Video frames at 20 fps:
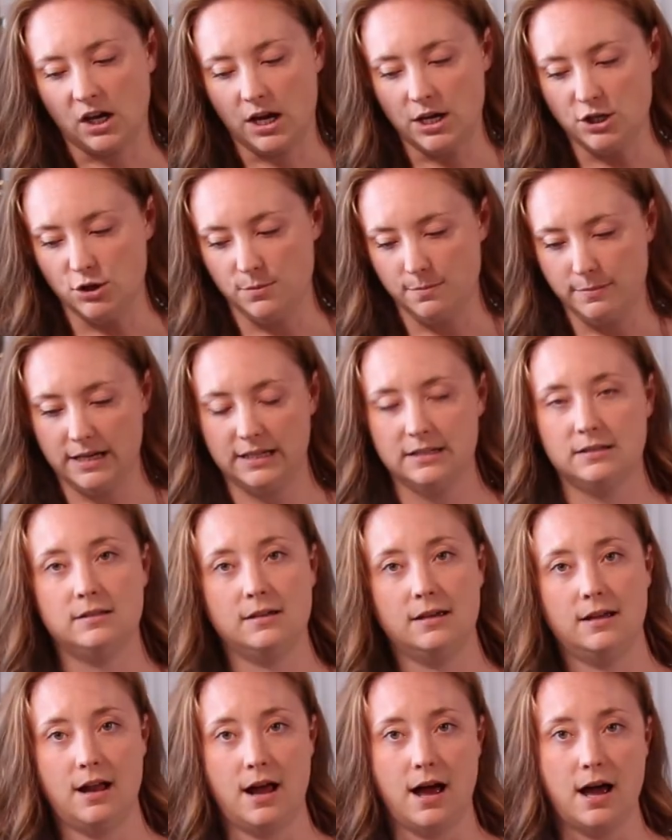and you mix
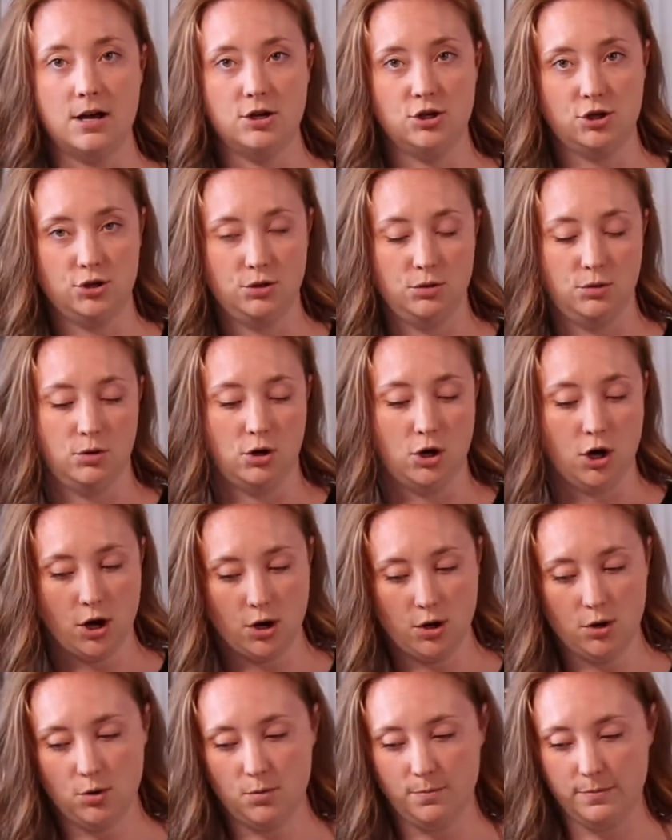it as you
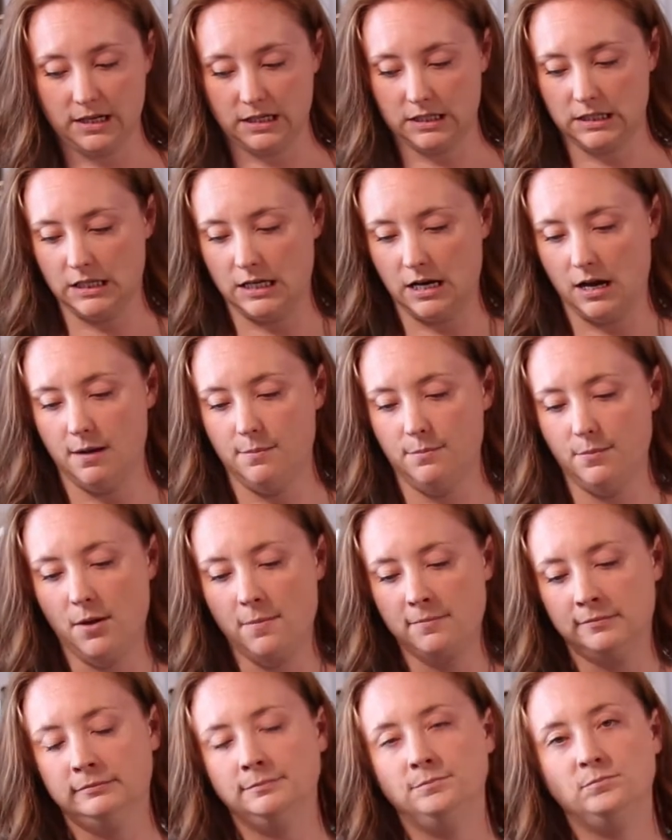go, mix it up.
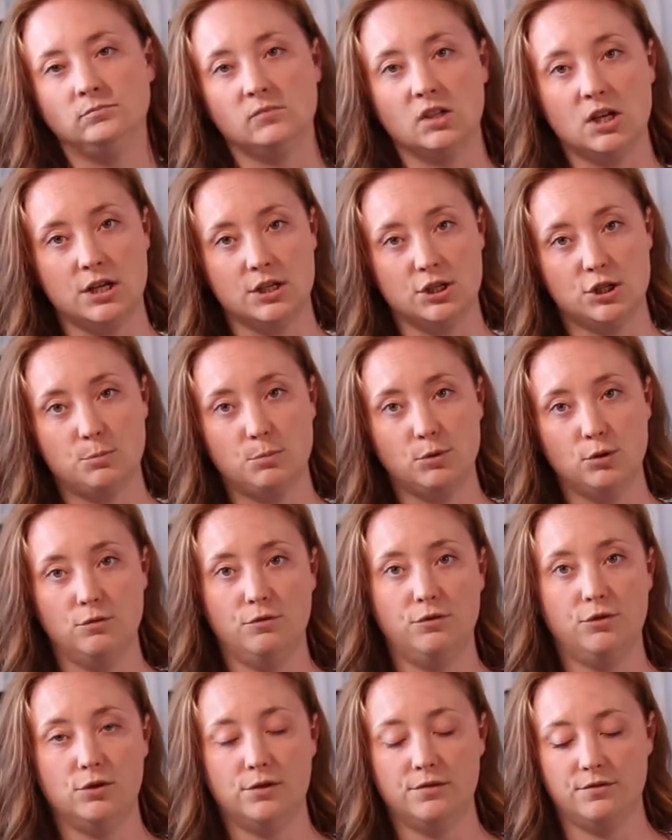Get a
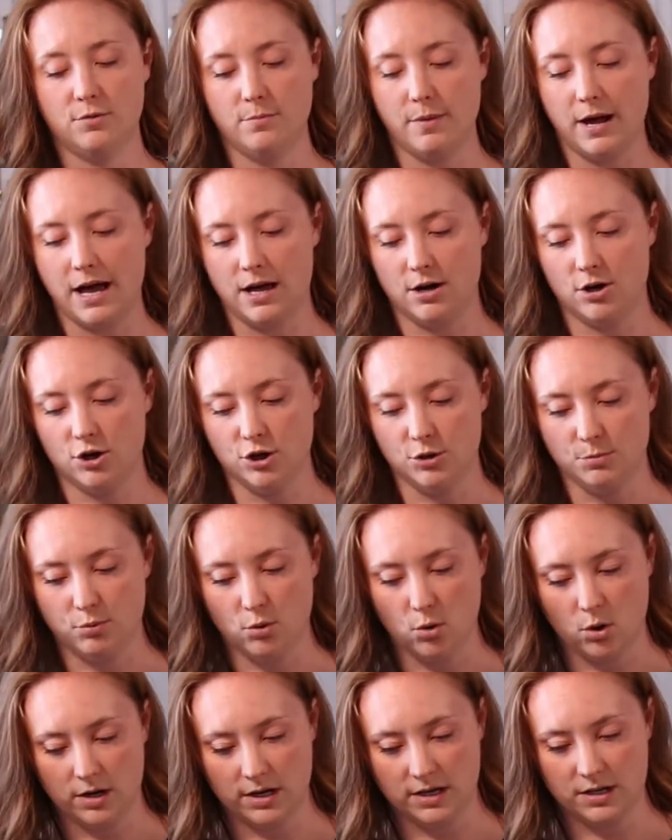spoonful of your batter, you
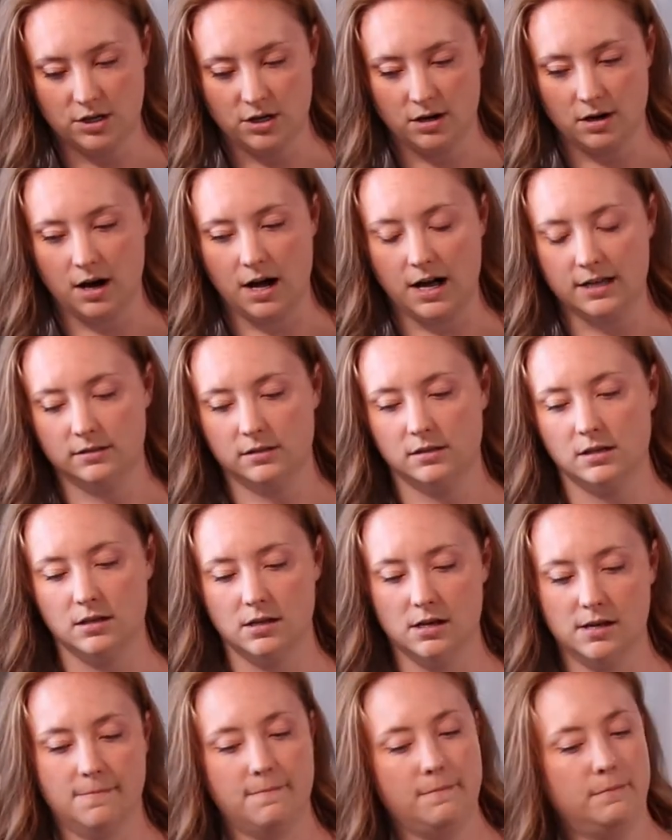pour it into your hot
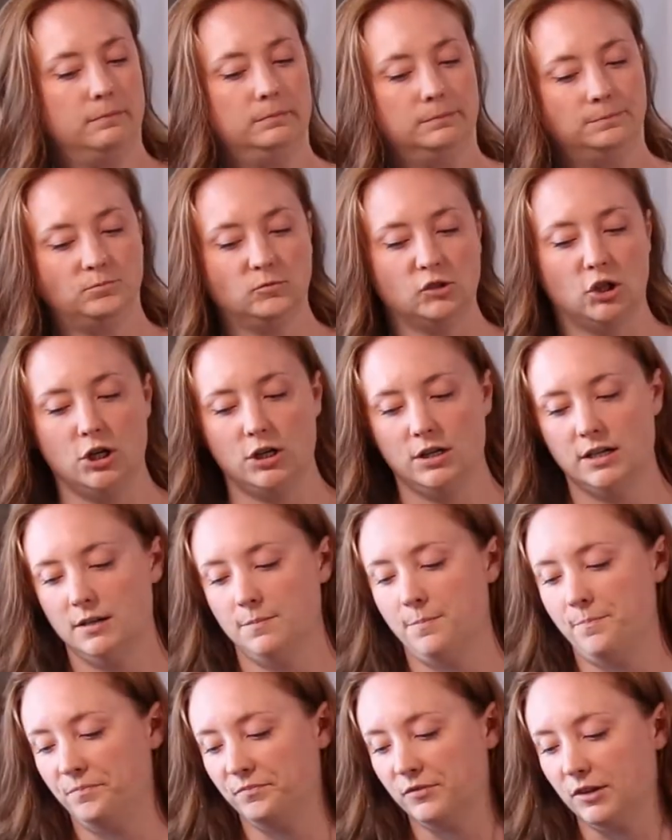skillet, cook
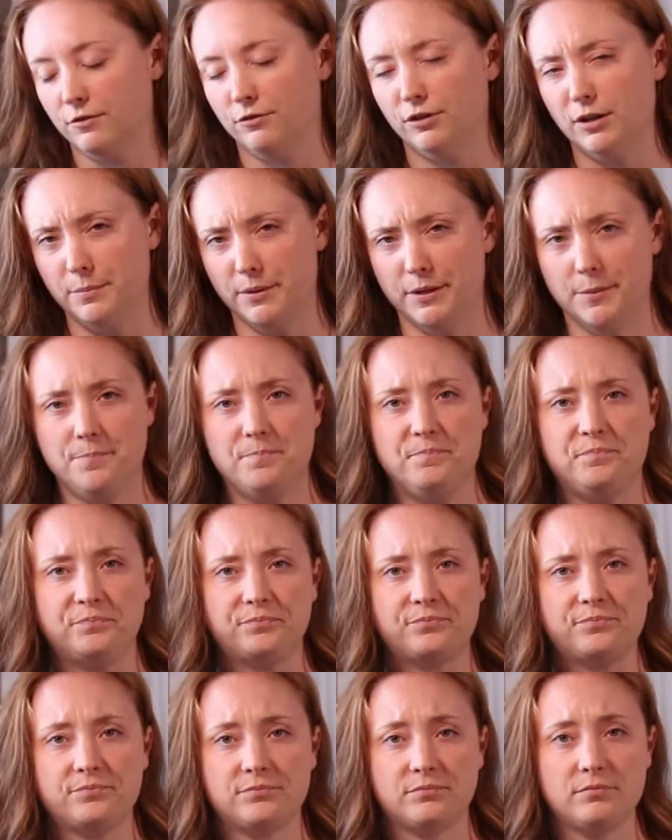it, flip it.
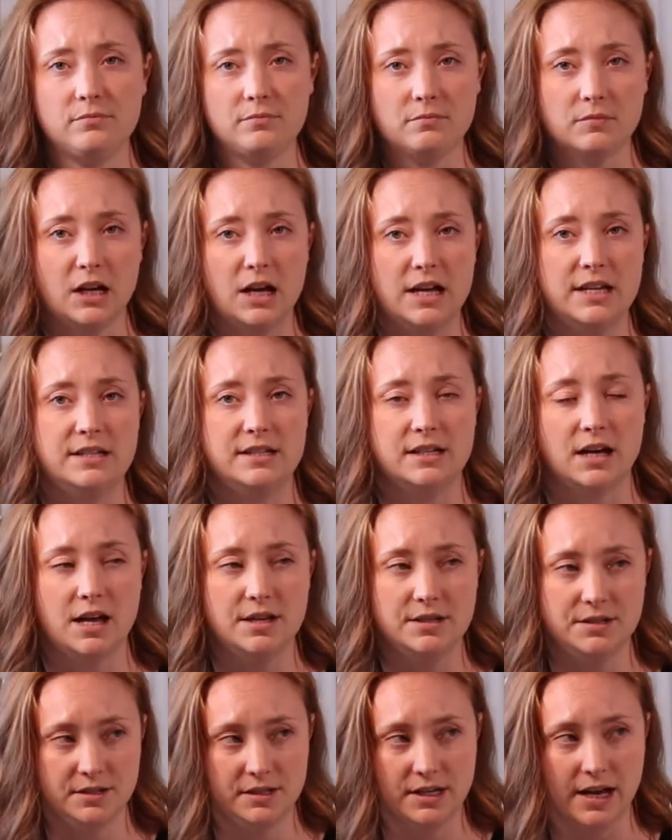It
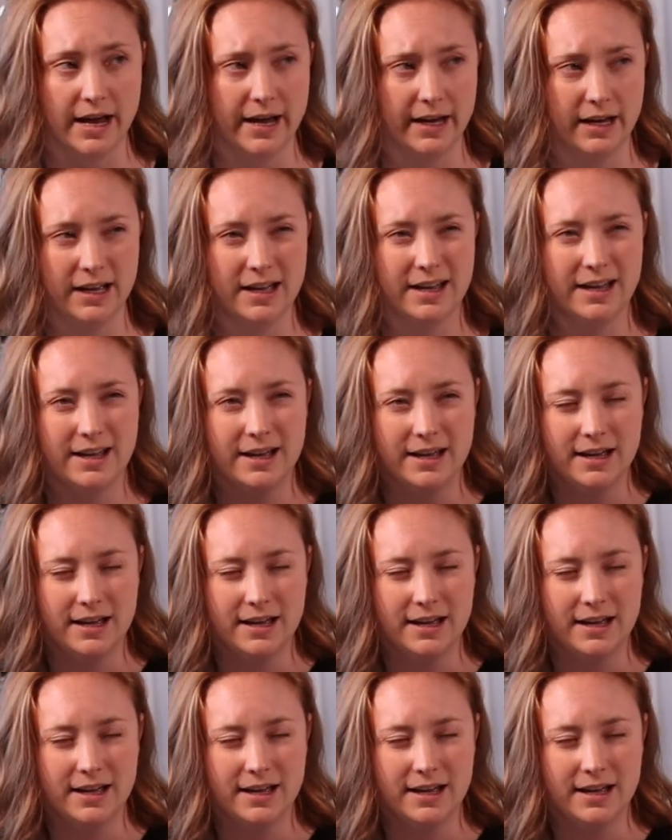does take